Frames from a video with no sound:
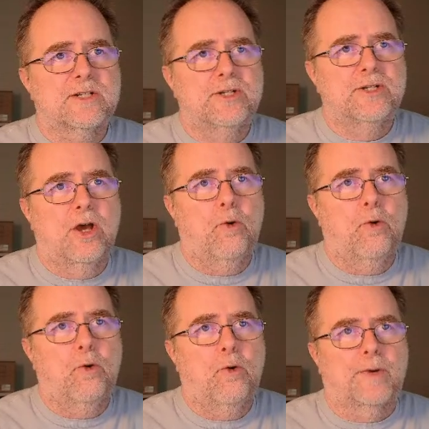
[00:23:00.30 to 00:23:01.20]
and stop the
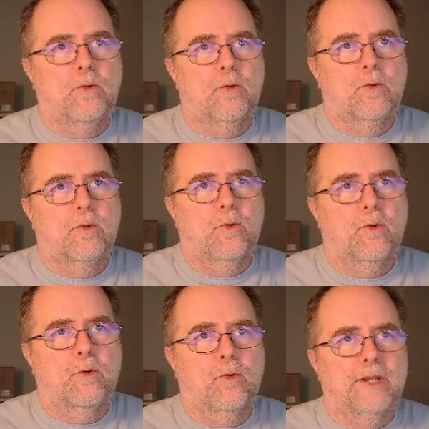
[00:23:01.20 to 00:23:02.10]
recording with the
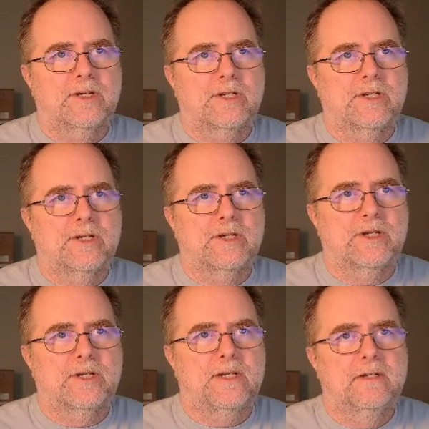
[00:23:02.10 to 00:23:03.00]
mouse, but
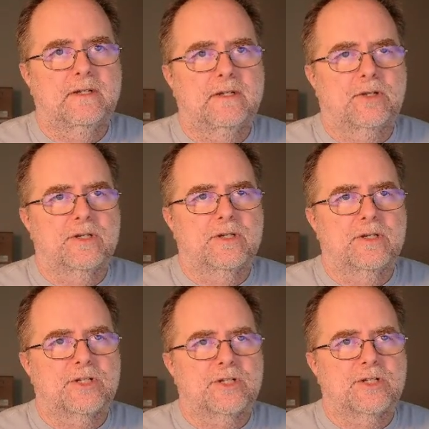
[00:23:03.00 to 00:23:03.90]
the shortcut
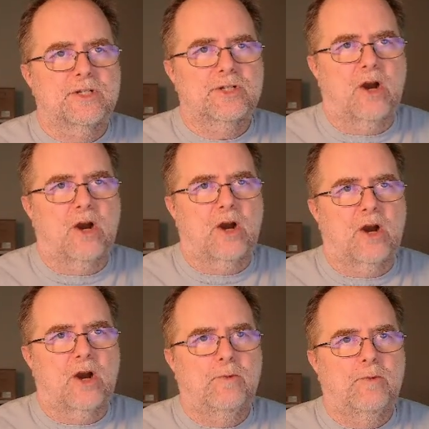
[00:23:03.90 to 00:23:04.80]
key for it is
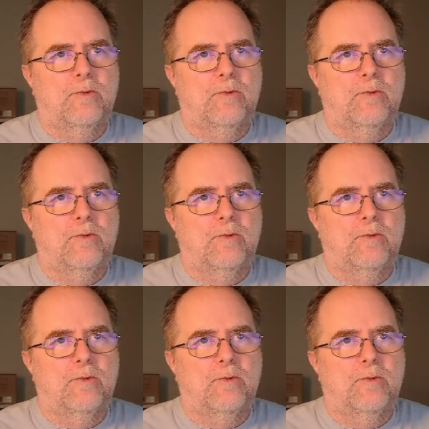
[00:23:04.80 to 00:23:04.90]
F2.